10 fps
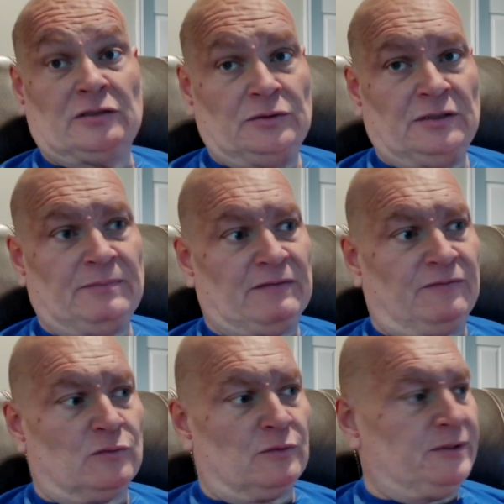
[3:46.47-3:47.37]
including
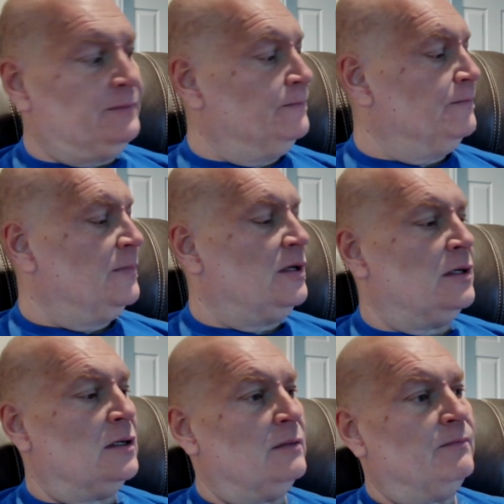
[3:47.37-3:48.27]
metformin,
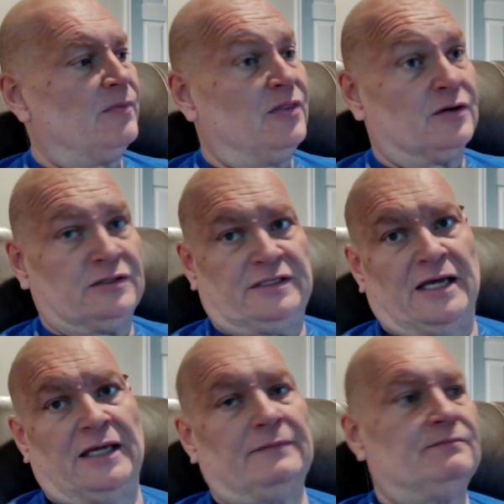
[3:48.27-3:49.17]

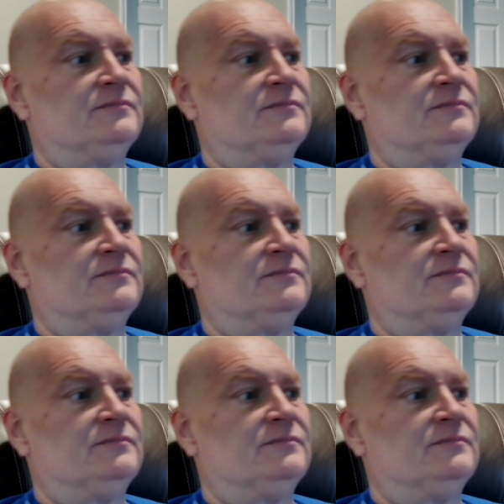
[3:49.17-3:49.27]
Thursday.